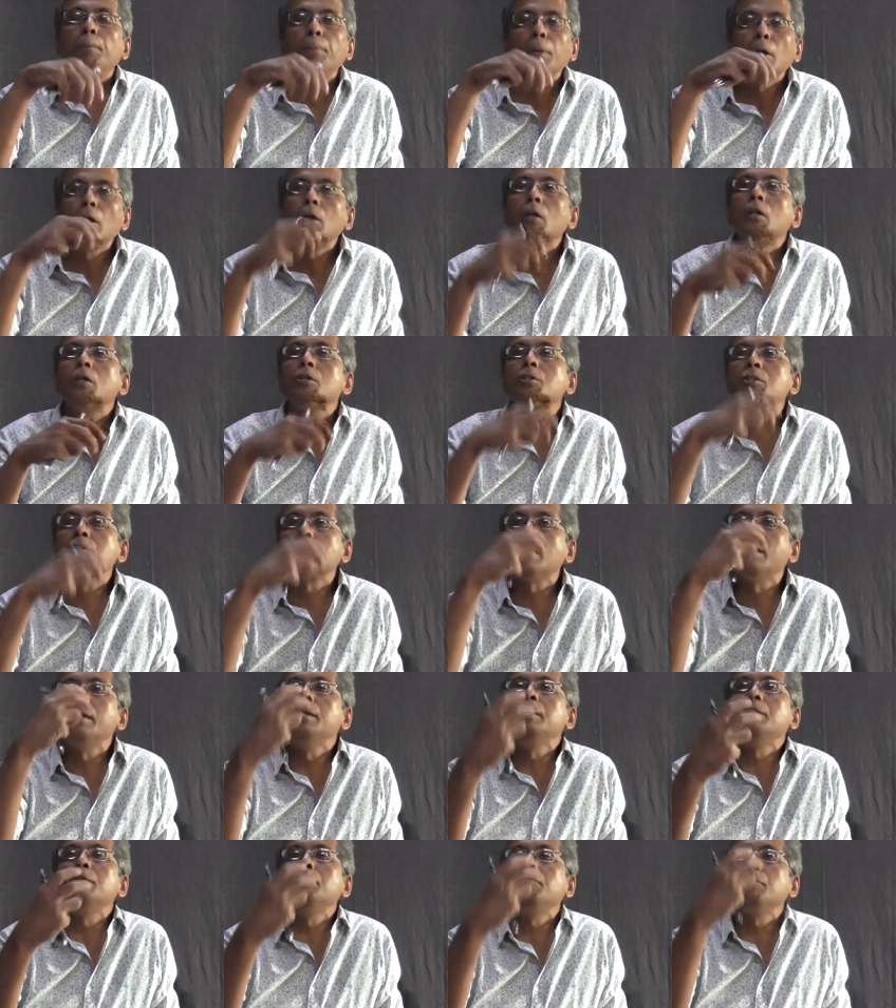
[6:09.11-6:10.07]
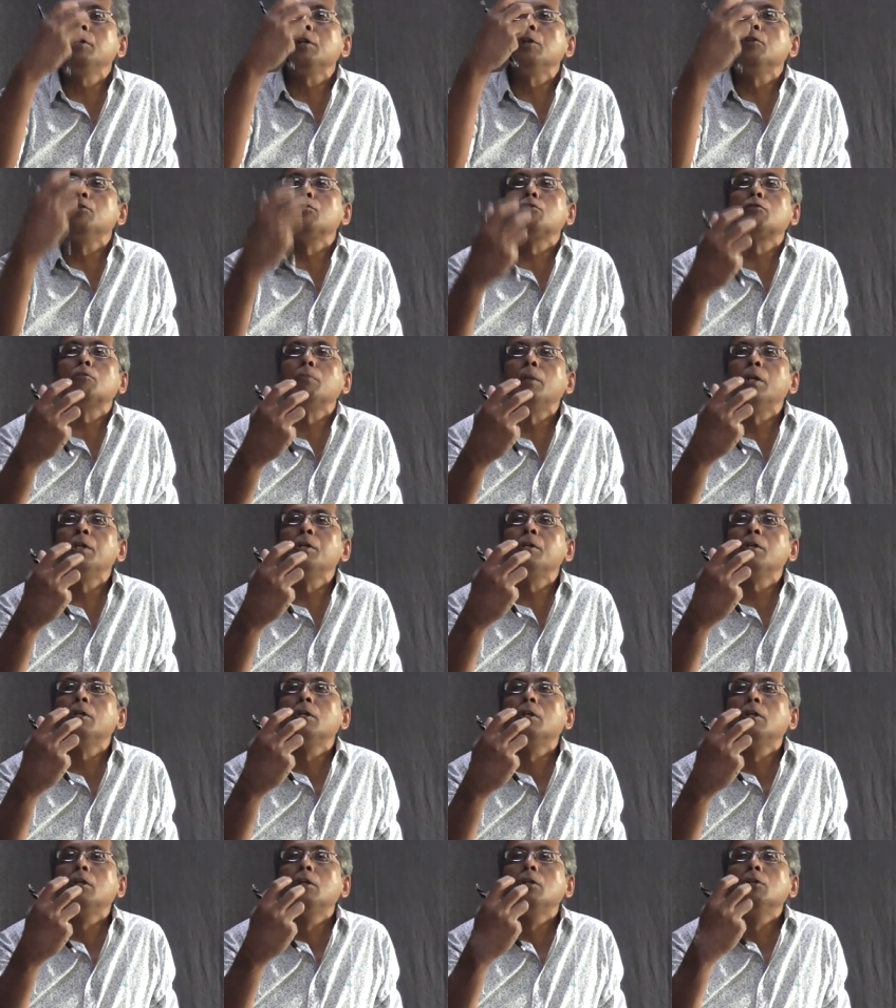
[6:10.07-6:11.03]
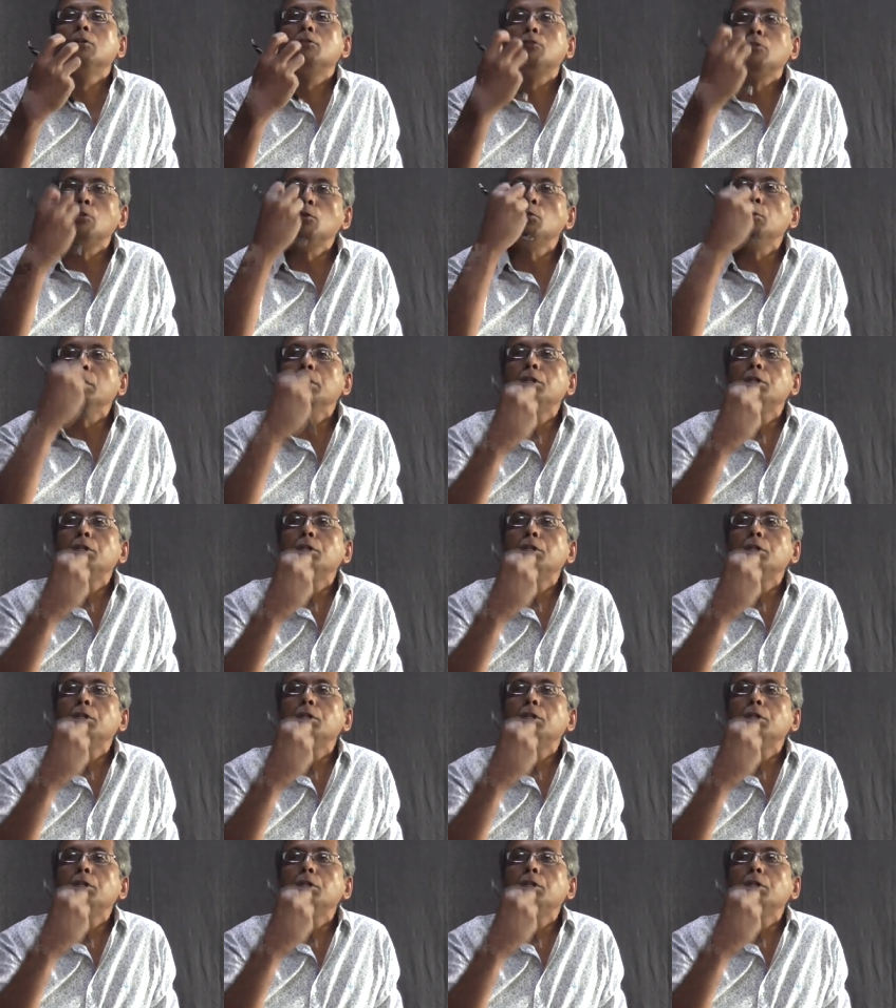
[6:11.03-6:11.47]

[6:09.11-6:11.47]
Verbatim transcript: pure scientific instrument through